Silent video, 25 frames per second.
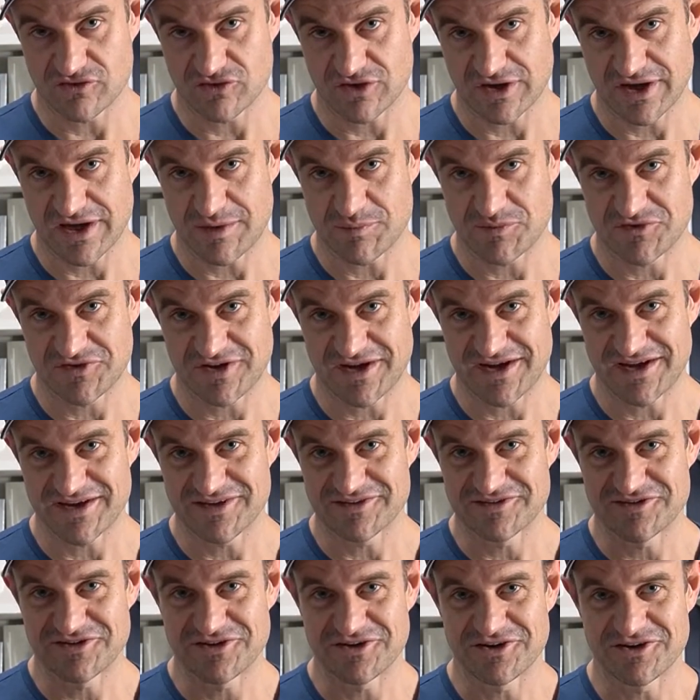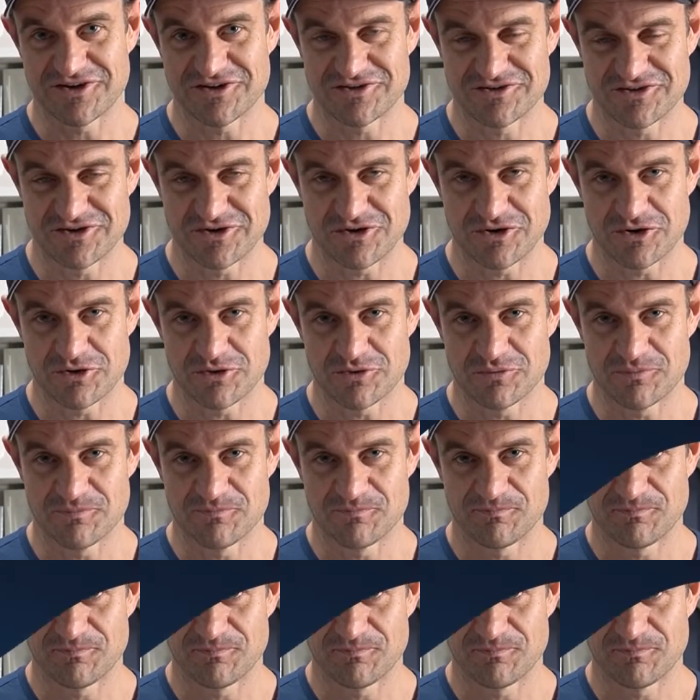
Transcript: as I keep saying, to Google.